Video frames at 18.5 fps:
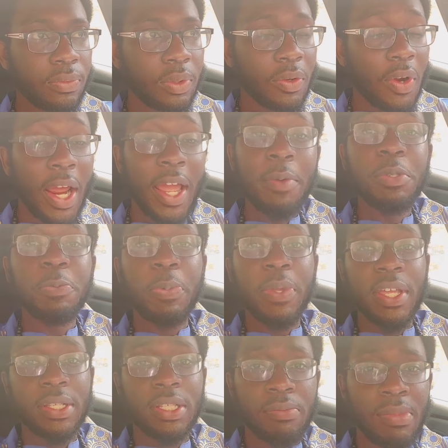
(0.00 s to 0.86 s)
Right? I'm
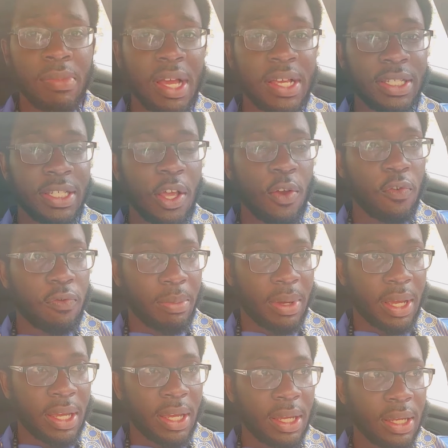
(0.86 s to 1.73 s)
speaking to myself,
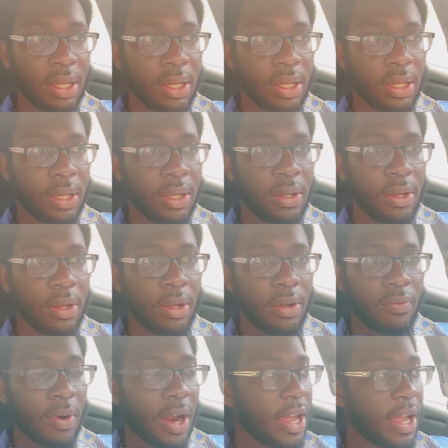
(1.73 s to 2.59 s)

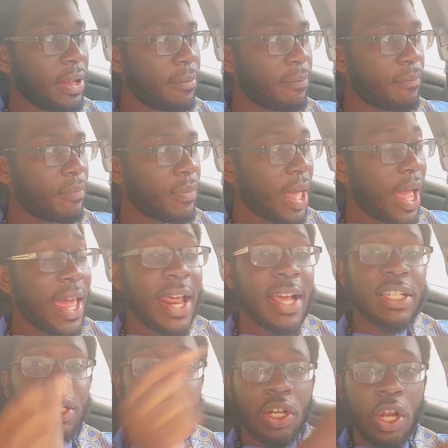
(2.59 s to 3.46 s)
man. Right? Hey,
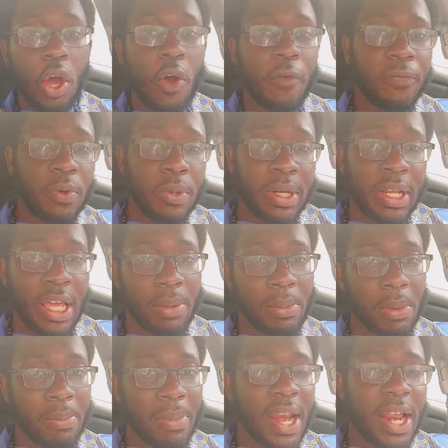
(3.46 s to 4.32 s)
that slothful
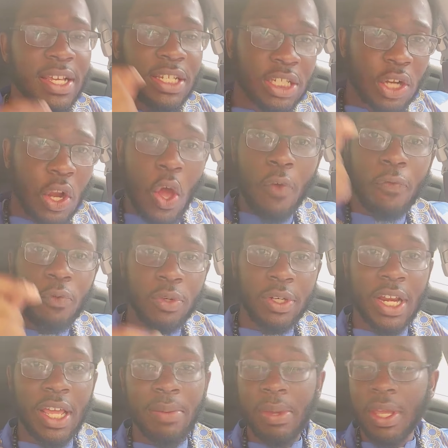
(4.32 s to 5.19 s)
demon, man. That slothful
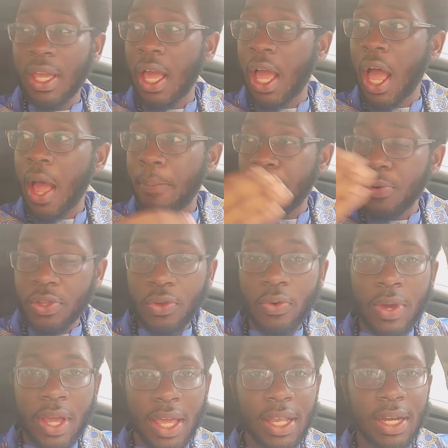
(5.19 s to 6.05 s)
demon can hop on
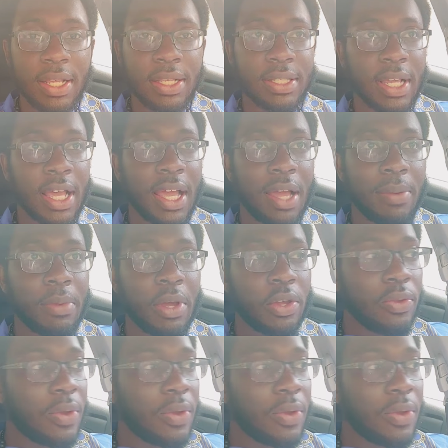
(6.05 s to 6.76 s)
you at any time.